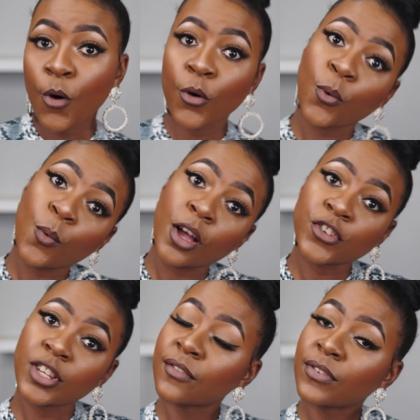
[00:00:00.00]
or go
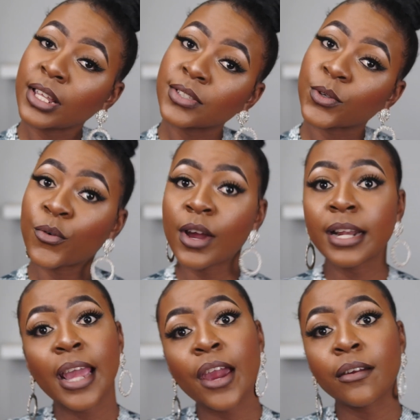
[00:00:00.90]
watch Netflix, or
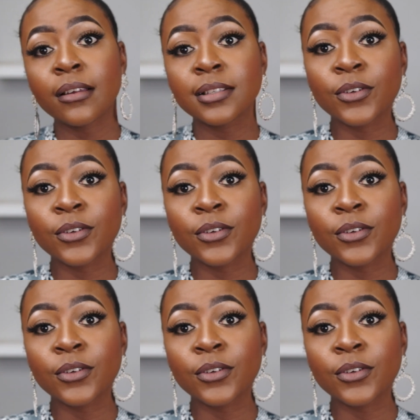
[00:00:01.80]
run errands,